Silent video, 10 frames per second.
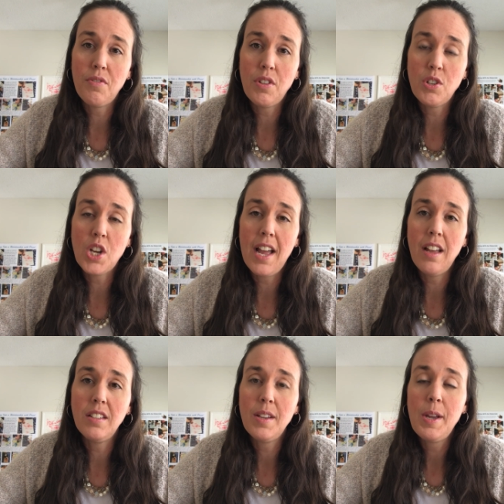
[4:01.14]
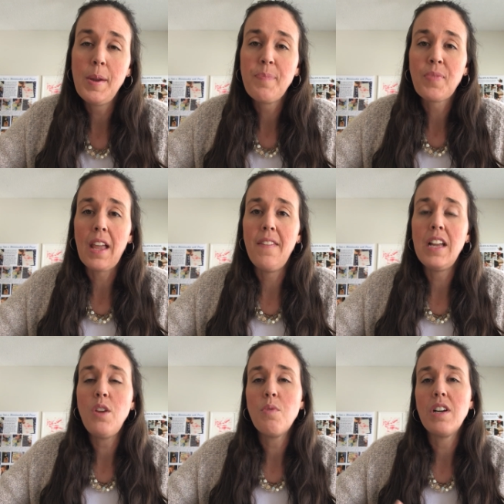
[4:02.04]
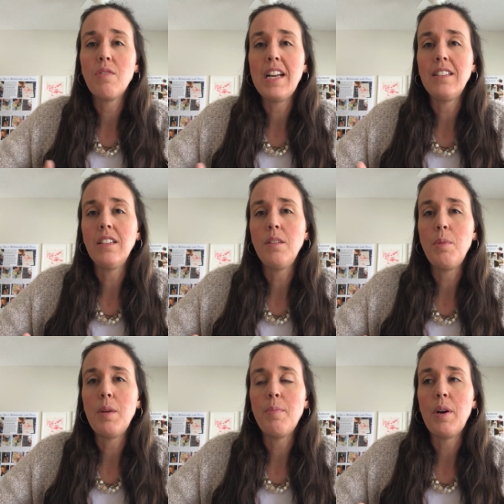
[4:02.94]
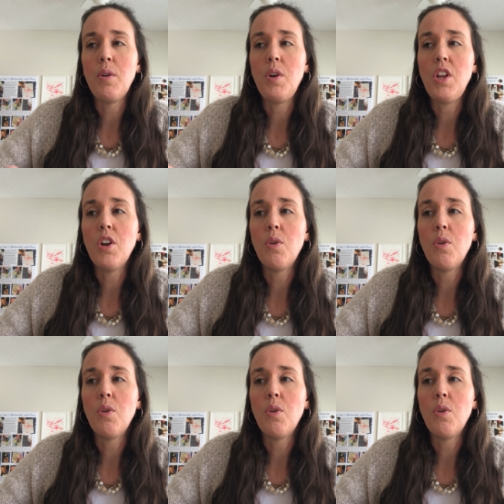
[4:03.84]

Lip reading: for the child. And then you want to write a little bit about,